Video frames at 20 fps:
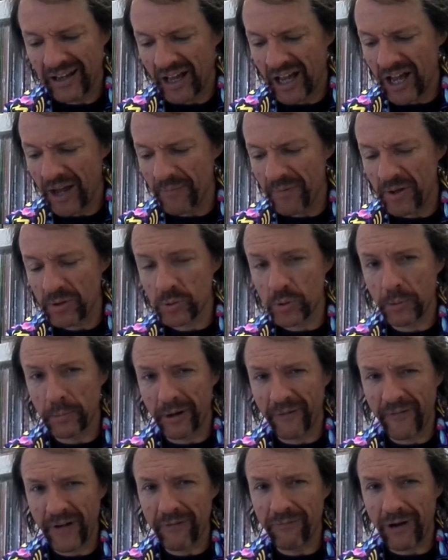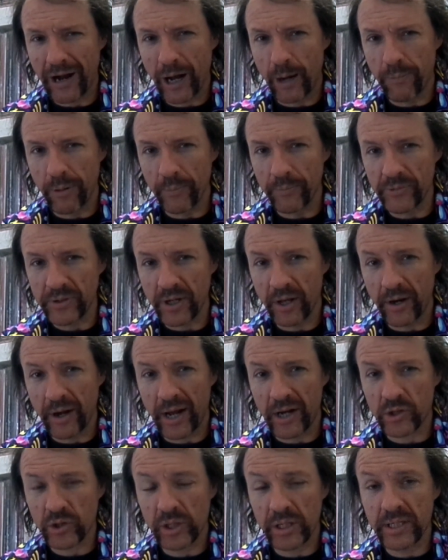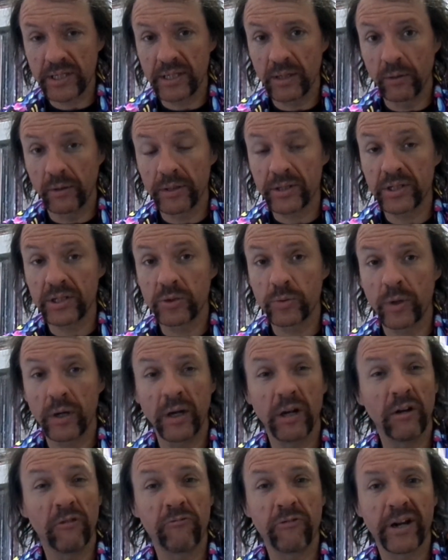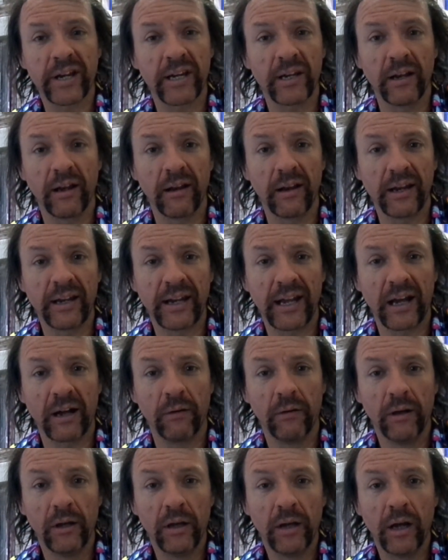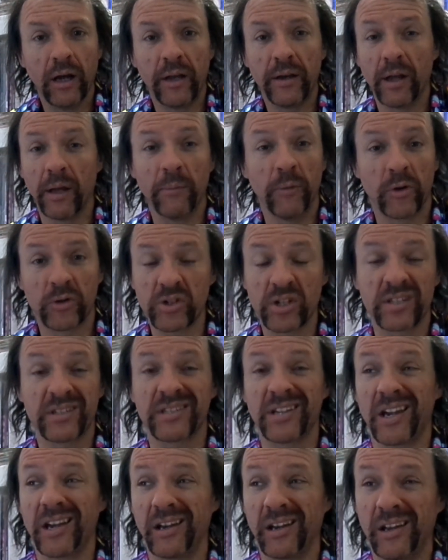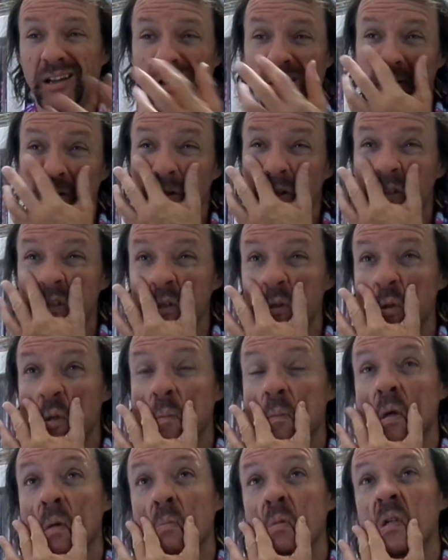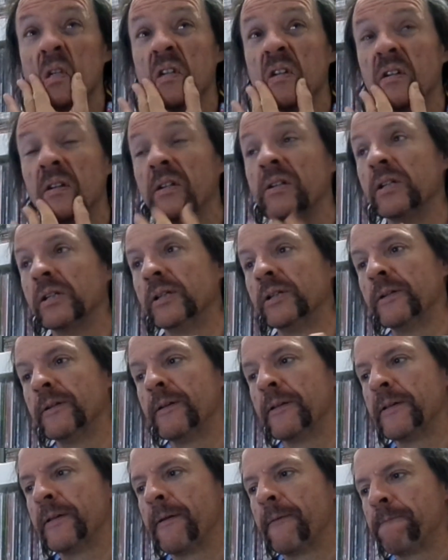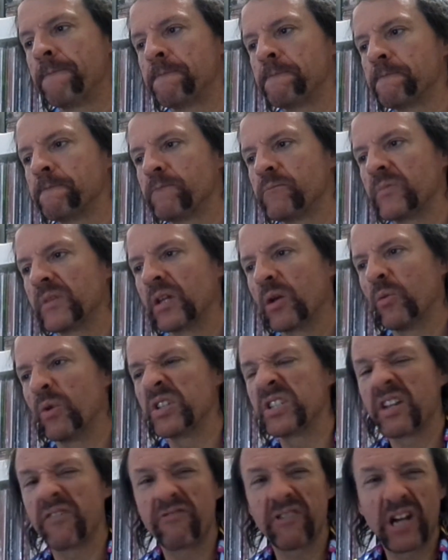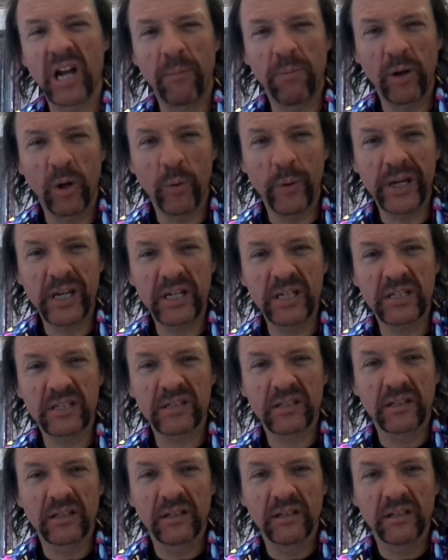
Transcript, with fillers: Um, it was one of my favourite albums, and I actually still listen to it regularly now and I'm not just saying that, I listen to it maybe once every couple of weeks.